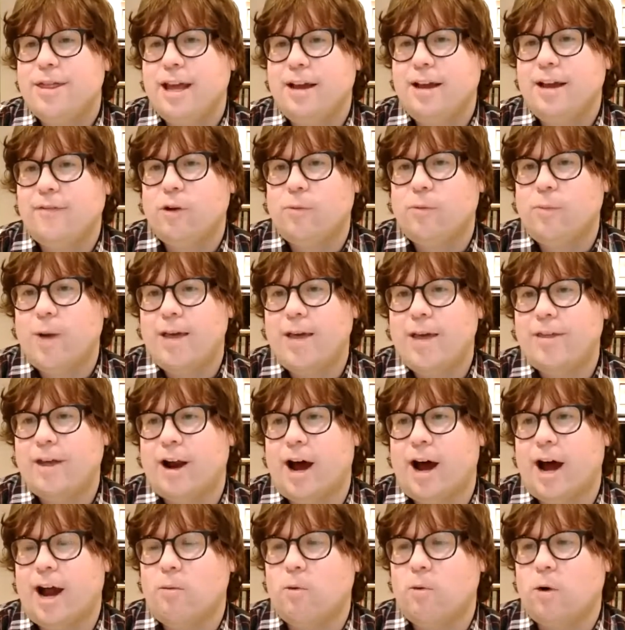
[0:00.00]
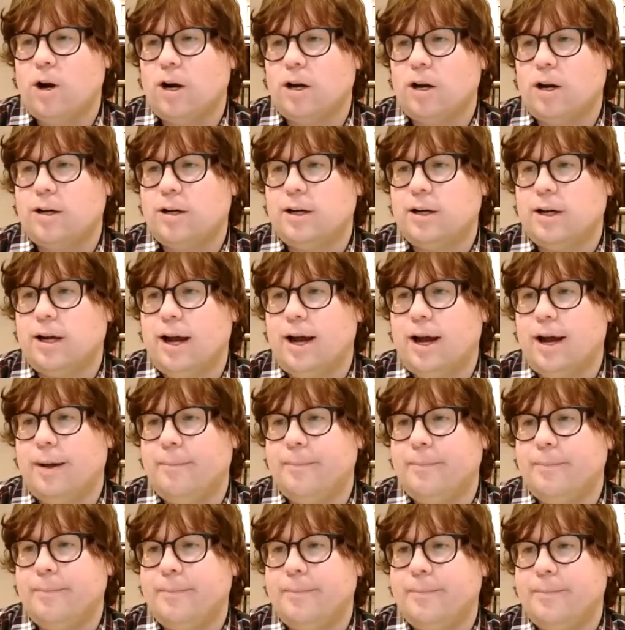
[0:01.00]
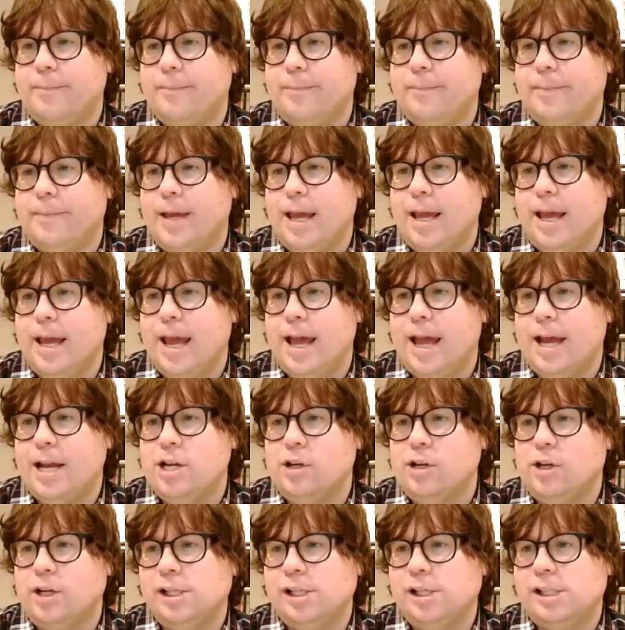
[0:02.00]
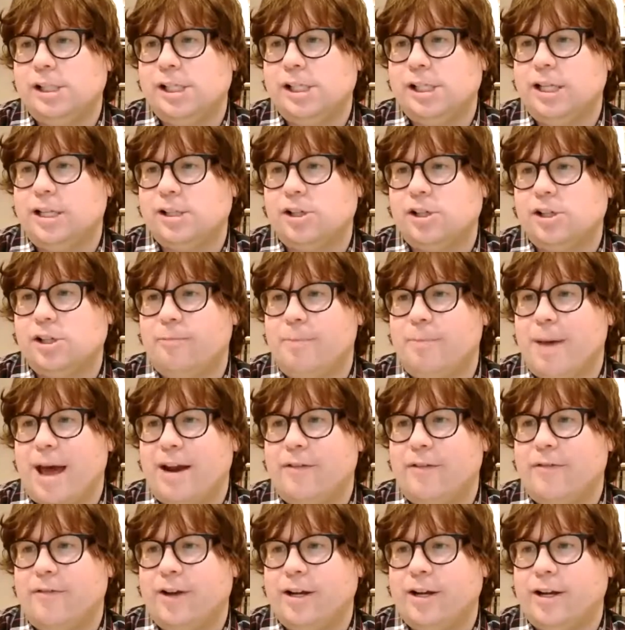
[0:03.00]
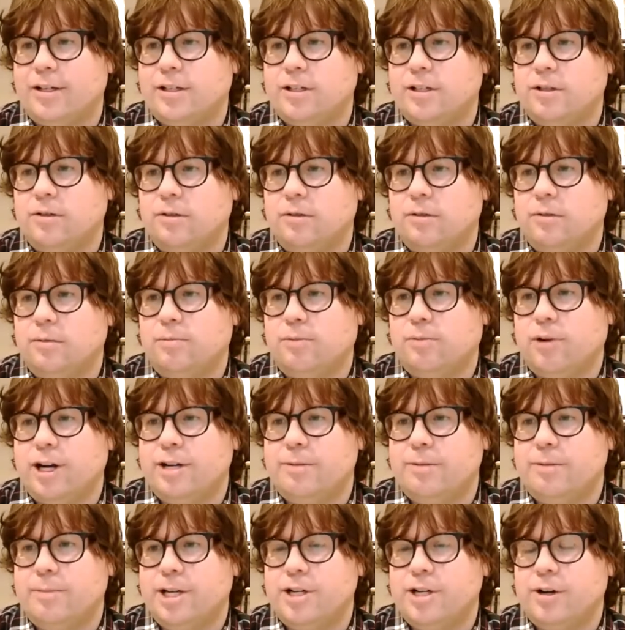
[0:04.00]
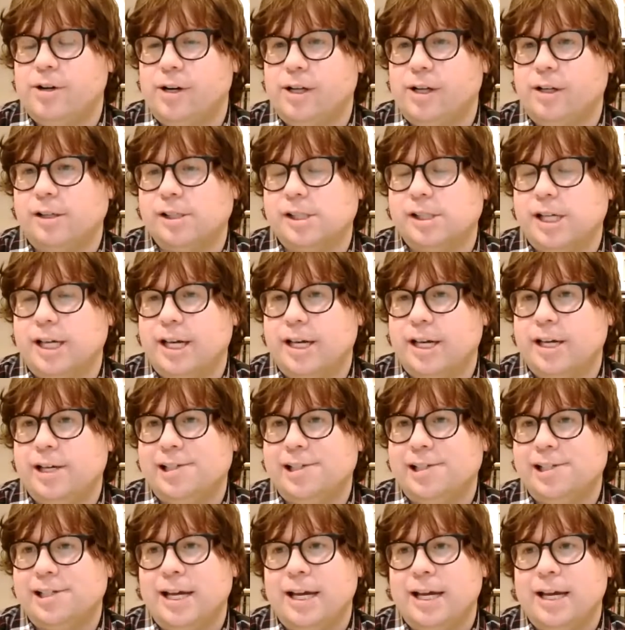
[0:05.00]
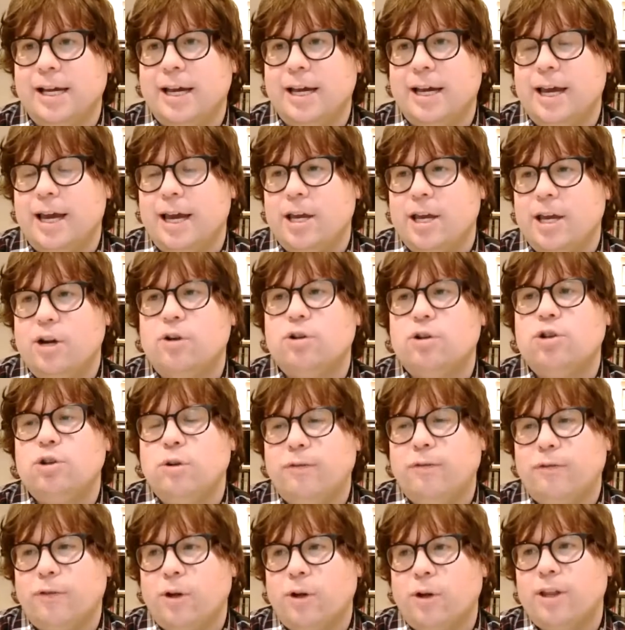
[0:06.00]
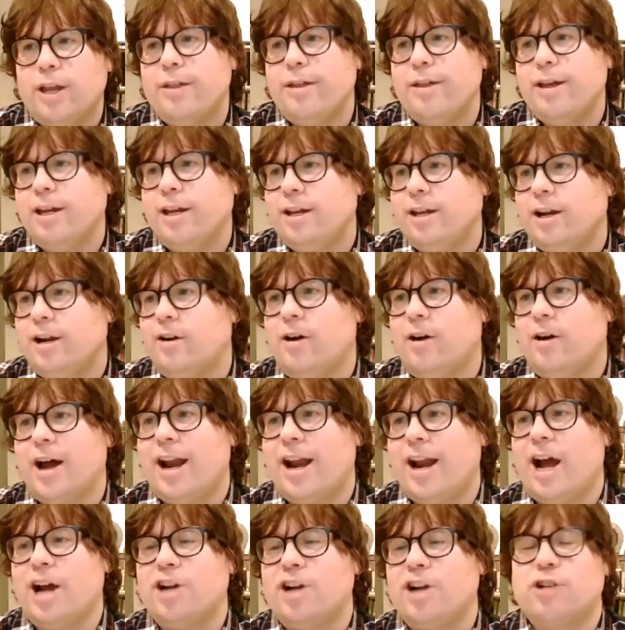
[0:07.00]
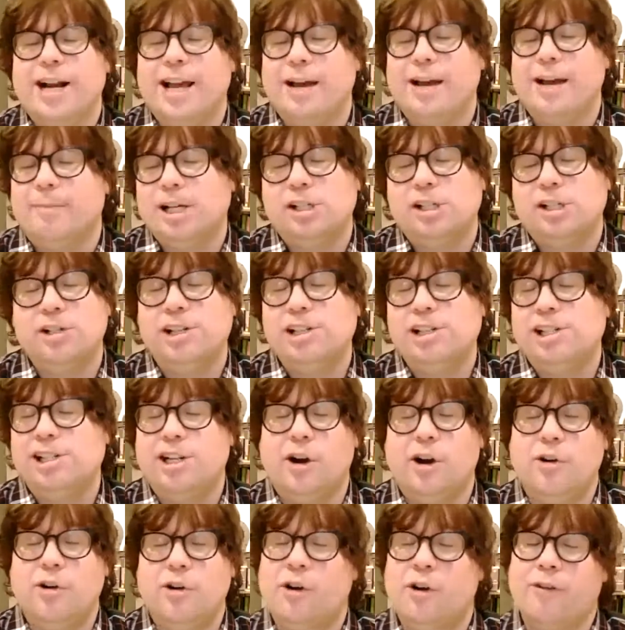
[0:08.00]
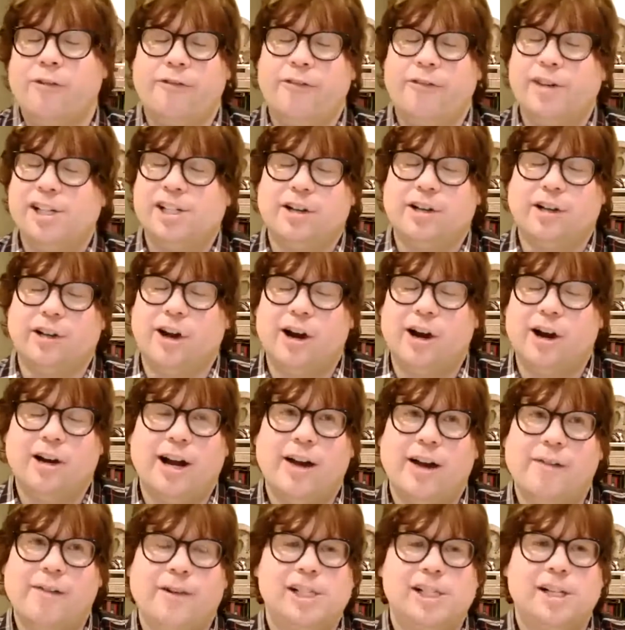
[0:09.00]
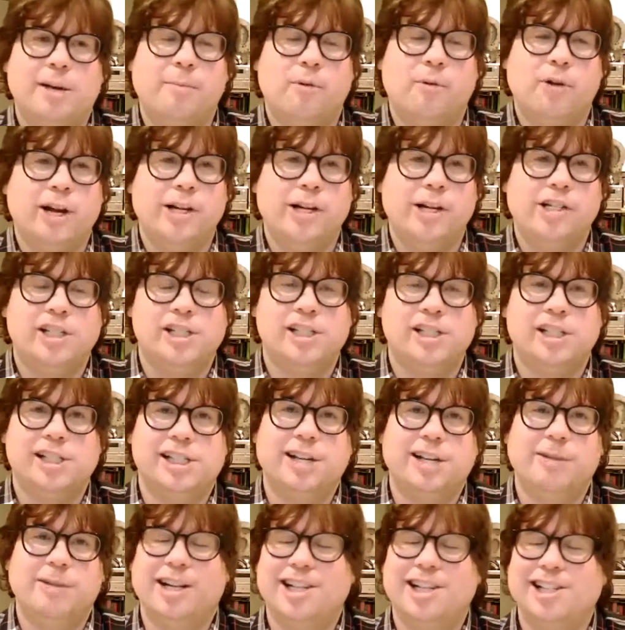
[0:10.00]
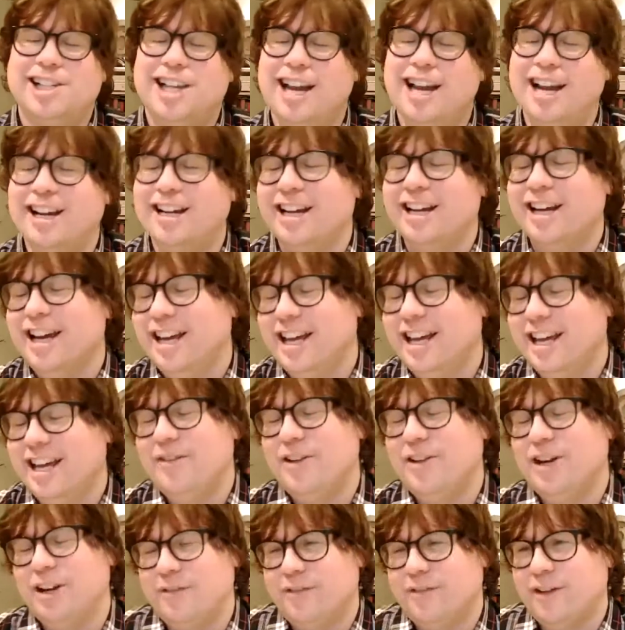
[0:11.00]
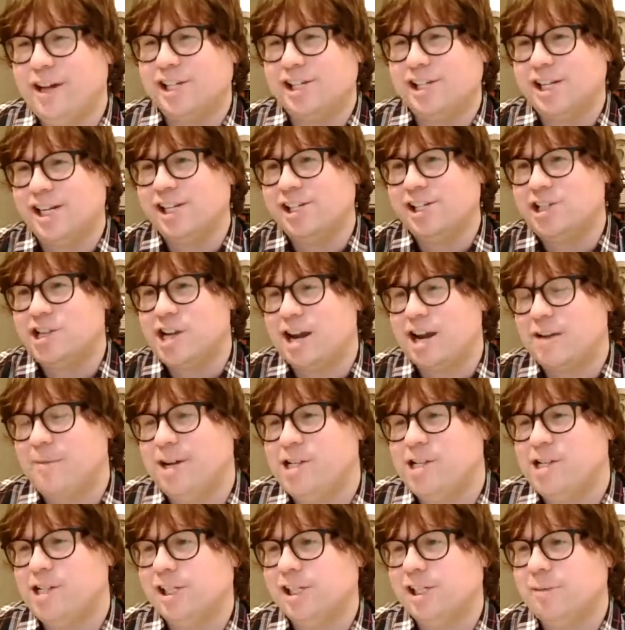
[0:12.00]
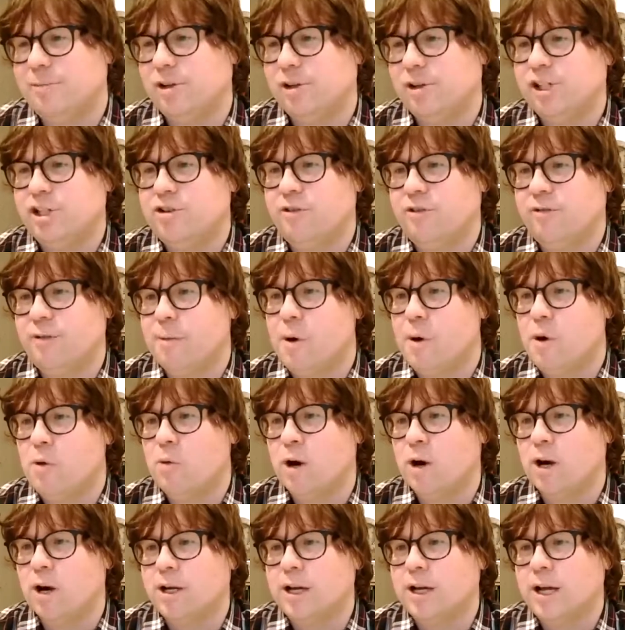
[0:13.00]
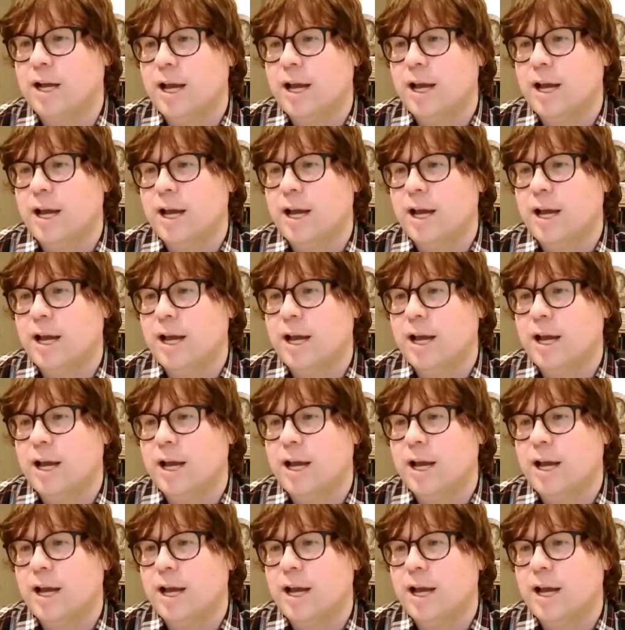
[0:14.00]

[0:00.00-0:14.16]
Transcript: of the way that I work, and you can see the sort of benefit to print materials is, you know, twofold, I think, you know, and I try to get my students to go to a physical archive at some point just to see what it's like, even if, as Jack mentions, they're mostly doing remote work.